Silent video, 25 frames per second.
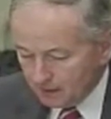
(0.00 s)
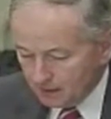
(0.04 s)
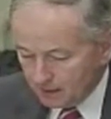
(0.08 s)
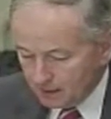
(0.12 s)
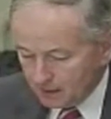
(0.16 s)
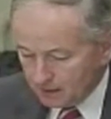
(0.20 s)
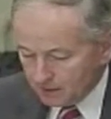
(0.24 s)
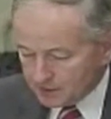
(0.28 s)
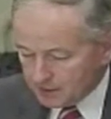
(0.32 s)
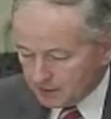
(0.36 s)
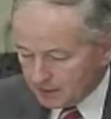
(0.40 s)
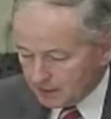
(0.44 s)

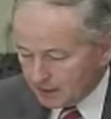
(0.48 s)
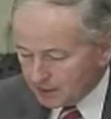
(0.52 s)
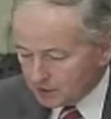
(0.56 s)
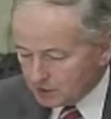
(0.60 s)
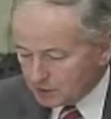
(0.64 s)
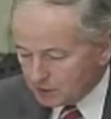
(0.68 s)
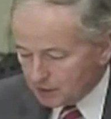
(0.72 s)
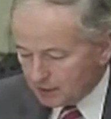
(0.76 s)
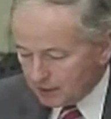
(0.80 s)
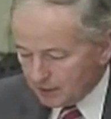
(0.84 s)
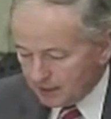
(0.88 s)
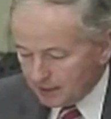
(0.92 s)
as the
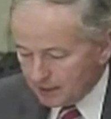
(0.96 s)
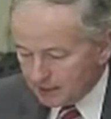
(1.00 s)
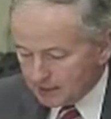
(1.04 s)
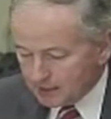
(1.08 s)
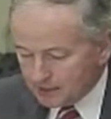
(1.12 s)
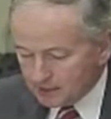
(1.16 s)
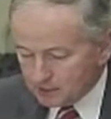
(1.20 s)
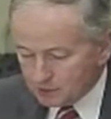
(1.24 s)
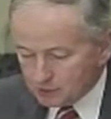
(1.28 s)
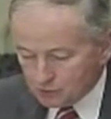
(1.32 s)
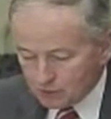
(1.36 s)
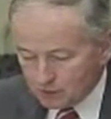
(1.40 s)
National
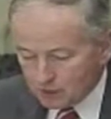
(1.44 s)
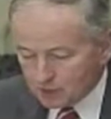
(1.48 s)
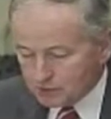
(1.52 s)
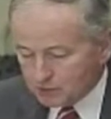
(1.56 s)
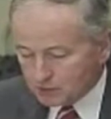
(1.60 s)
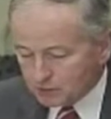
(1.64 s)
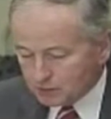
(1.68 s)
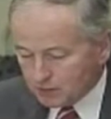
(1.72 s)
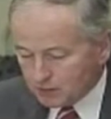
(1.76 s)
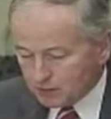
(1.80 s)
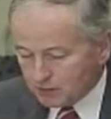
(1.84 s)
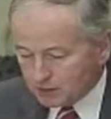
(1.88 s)
Anti-Drug
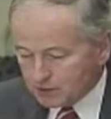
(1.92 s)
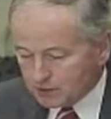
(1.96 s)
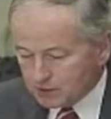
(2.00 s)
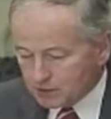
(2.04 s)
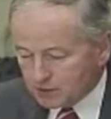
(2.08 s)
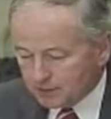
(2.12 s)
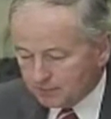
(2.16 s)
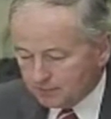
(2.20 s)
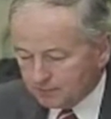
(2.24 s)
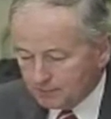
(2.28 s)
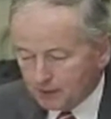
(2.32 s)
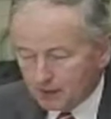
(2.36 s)
Strategy
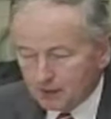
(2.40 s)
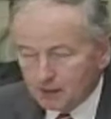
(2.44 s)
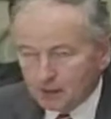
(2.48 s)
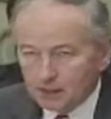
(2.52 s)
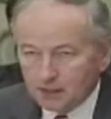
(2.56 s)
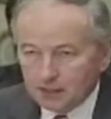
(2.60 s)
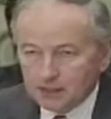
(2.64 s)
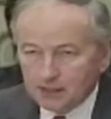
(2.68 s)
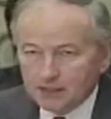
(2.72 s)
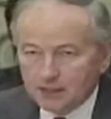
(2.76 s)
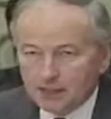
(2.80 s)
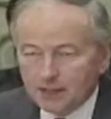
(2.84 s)

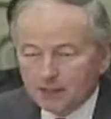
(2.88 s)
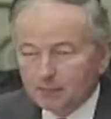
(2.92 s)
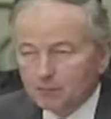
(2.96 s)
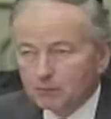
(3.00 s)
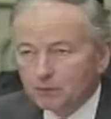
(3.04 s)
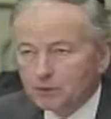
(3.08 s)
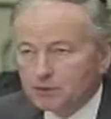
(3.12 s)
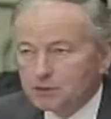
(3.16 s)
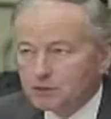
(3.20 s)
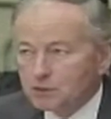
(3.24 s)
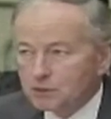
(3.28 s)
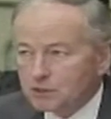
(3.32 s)
and the
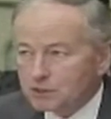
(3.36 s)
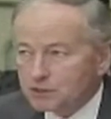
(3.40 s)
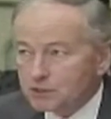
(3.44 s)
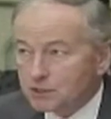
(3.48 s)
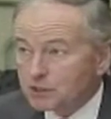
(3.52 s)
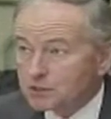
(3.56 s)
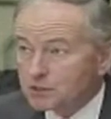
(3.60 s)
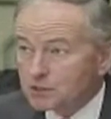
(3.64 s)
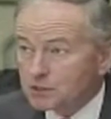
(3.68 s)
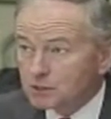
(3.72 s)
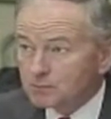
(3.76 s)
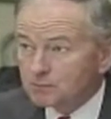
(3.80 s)
Aboriginal
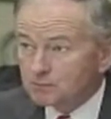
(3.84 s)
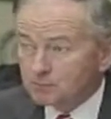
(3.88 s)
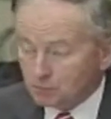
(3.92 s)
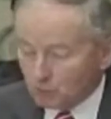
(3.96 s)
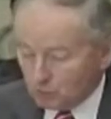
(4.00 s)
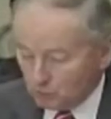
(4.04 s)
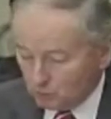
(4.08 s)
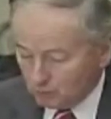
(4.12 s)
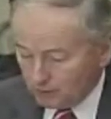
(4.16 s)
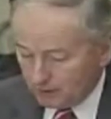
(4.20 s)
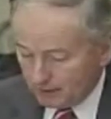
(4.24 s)
Justice Program.